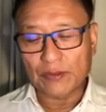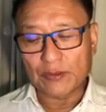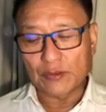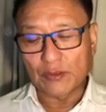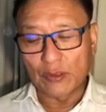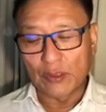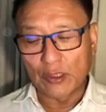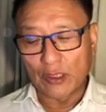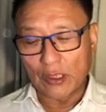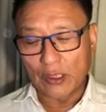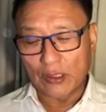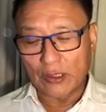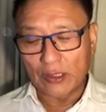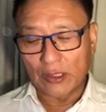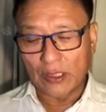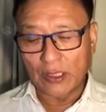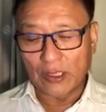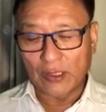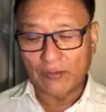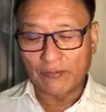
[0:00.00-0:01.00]
So
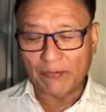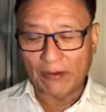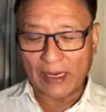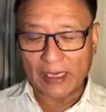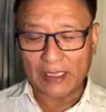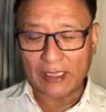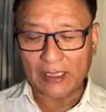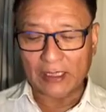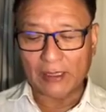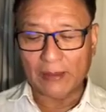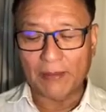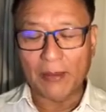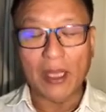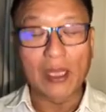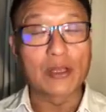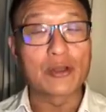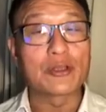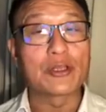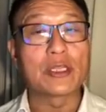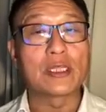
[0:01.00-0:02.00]
they're finding the
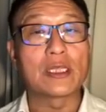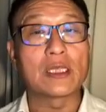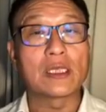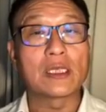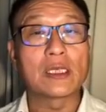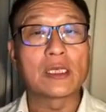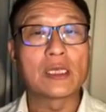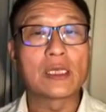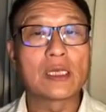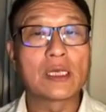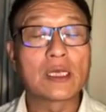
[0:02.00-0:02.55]
melody